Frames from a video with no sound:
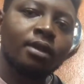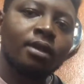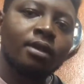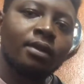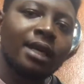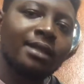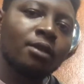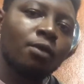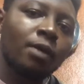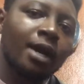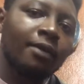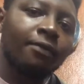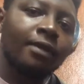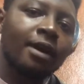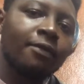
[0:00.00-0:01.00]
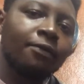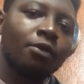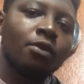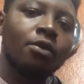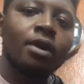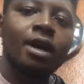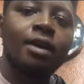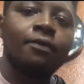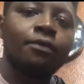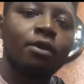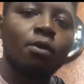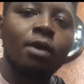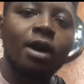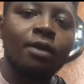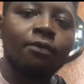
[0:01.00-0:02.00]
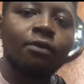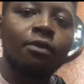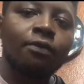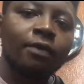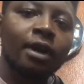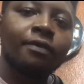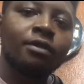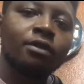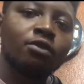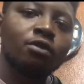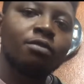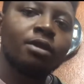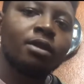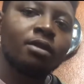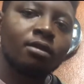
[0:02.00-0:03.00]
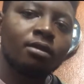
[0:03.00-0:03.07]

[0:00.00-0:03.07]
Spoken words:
that's a 1-5-4, and for a 1-4-5 it will be.